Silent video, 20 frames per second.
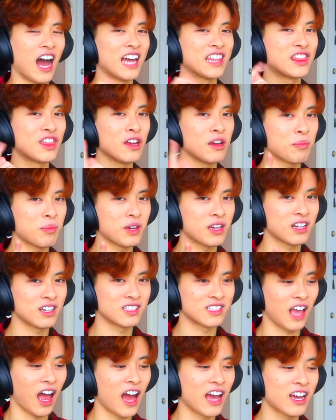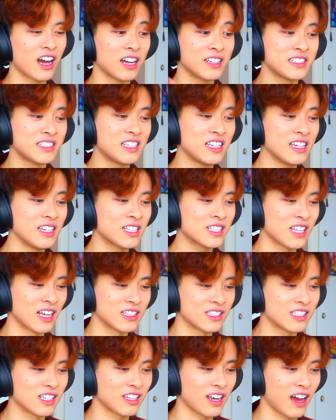I think because I got
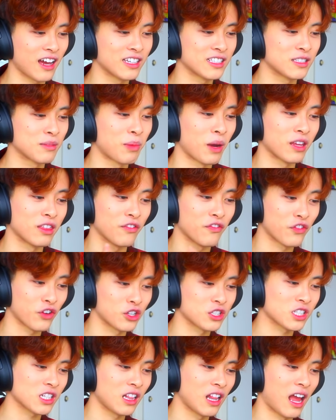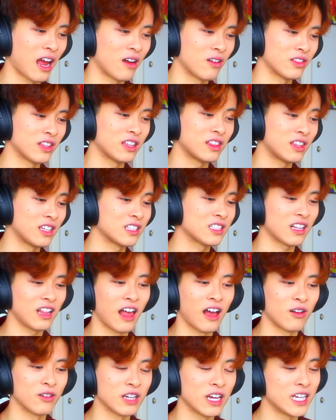desensitized by the first clown that this
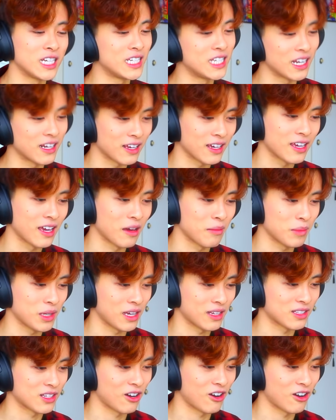clown didn't get me as